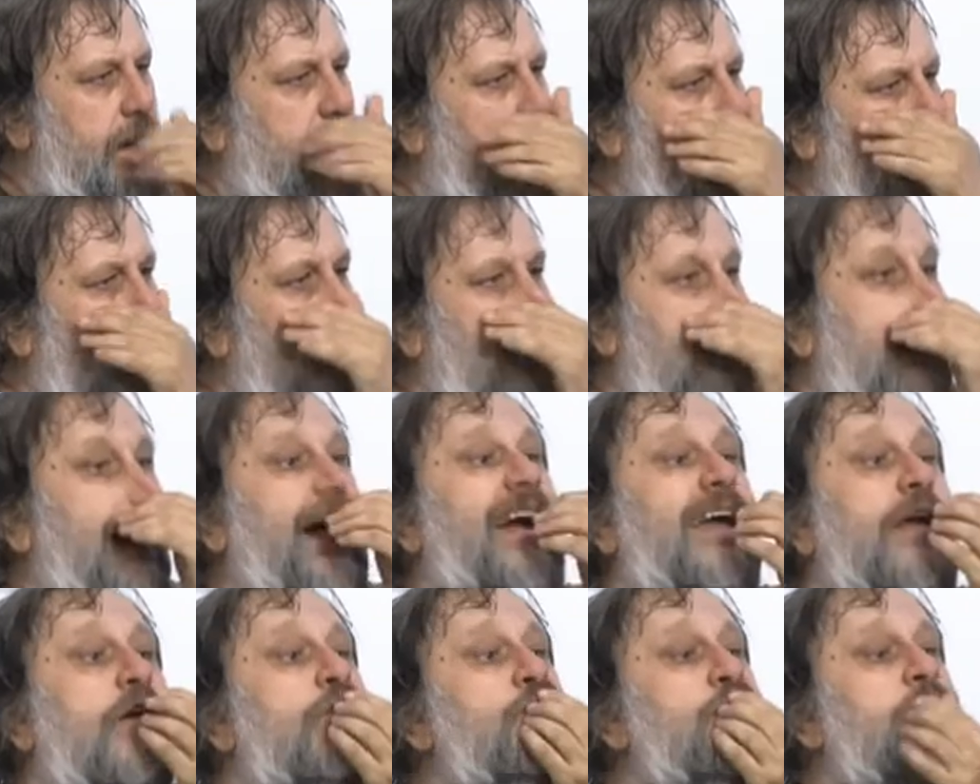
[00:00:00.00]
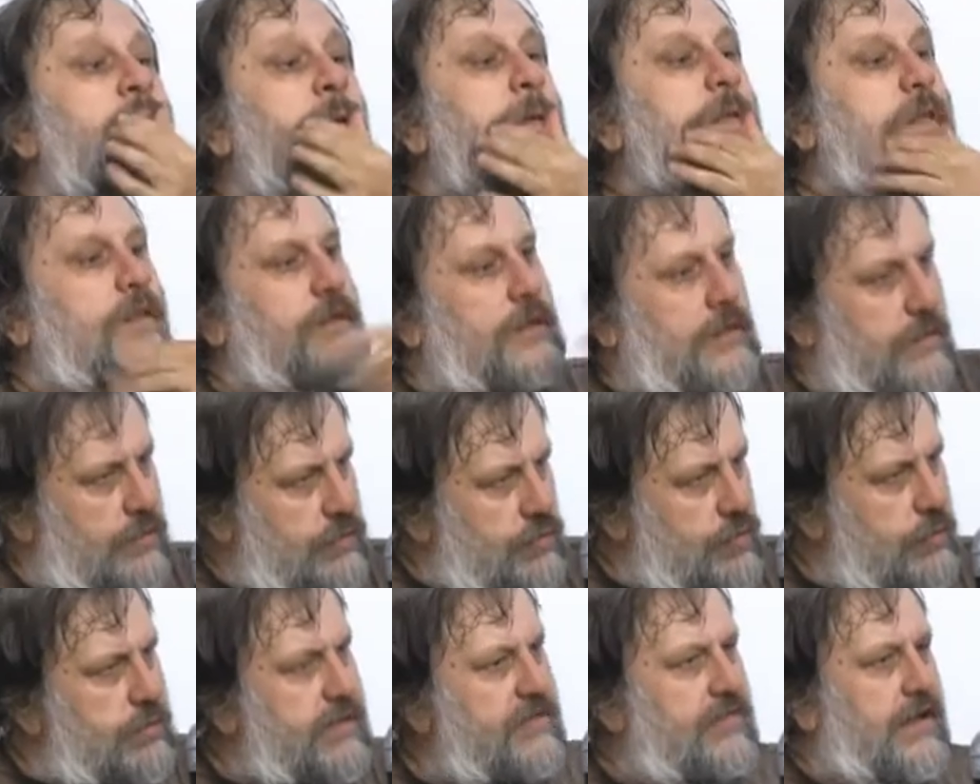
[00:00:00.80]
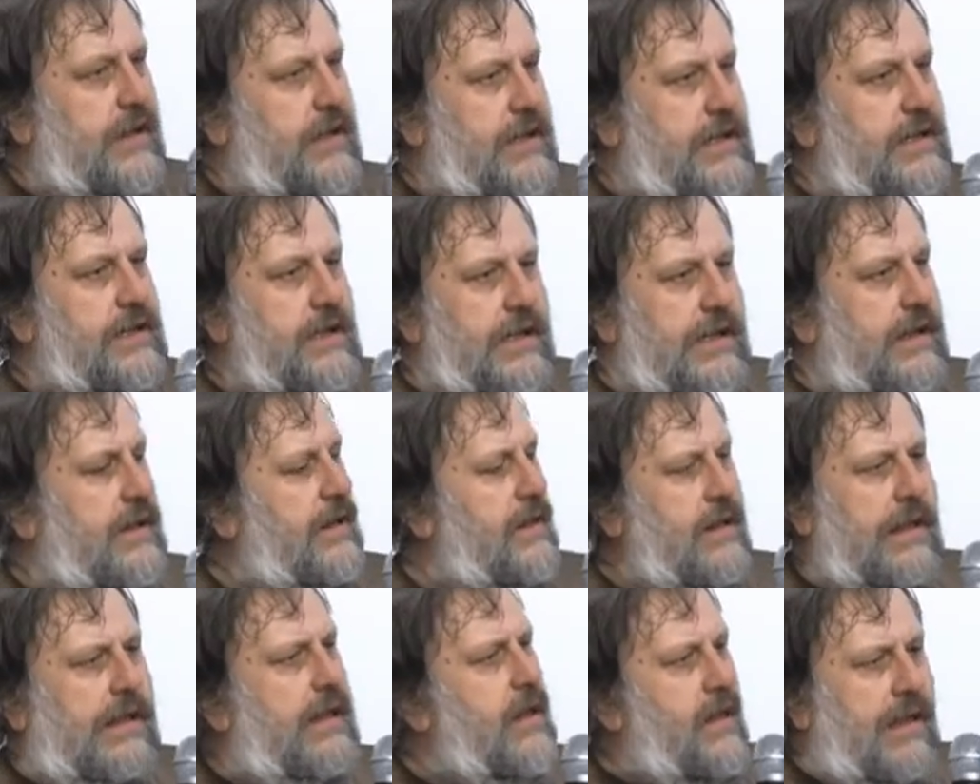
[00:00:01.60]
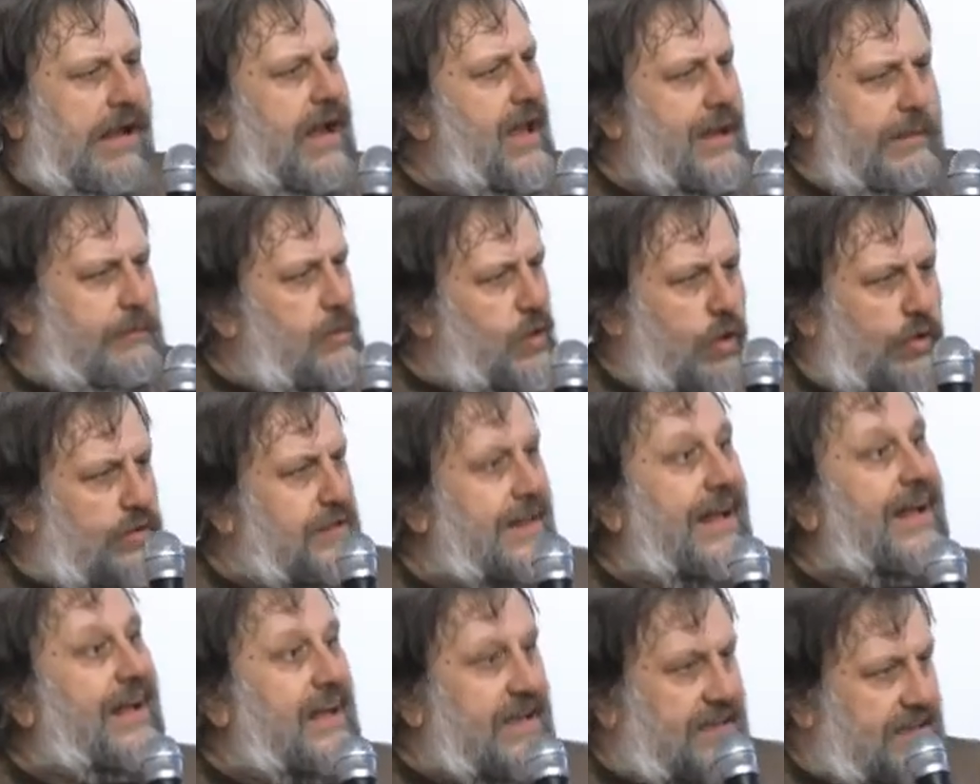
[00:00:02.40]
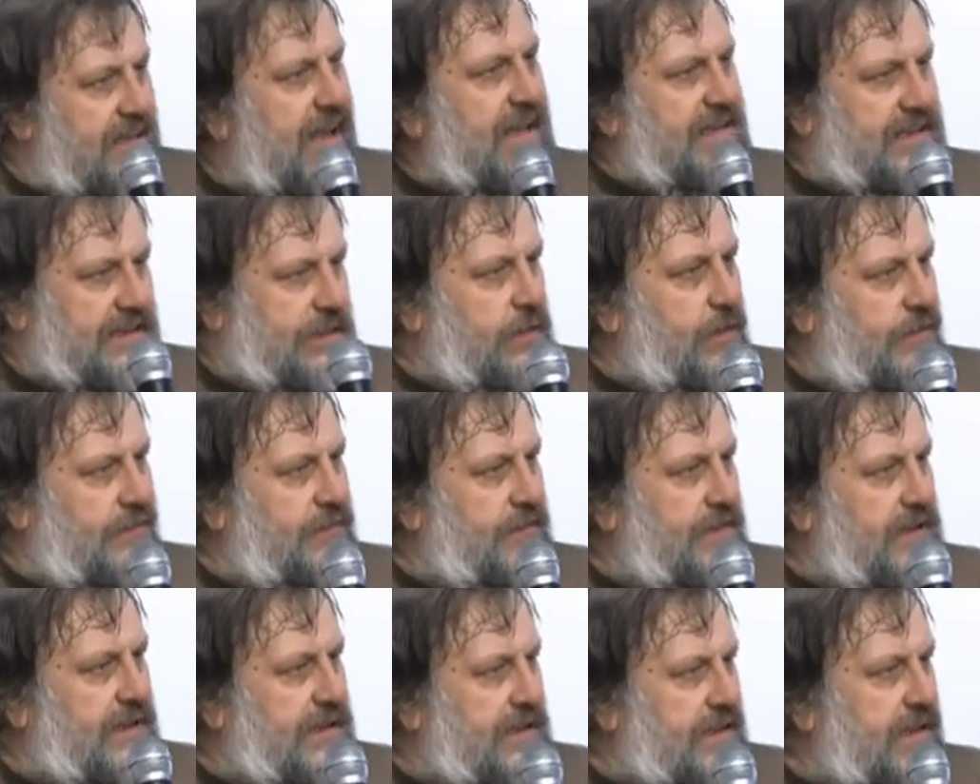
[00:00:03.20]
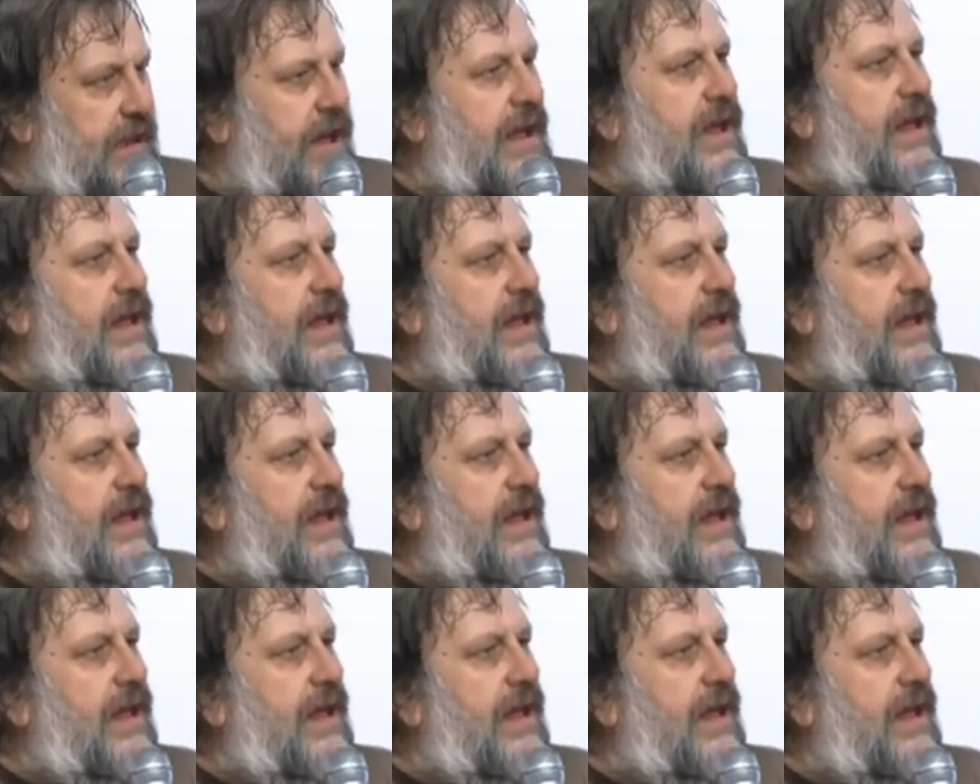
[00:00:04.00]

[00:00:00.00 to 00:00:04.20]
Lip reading: No, I am not, to be very clear, I am not a catastrophist.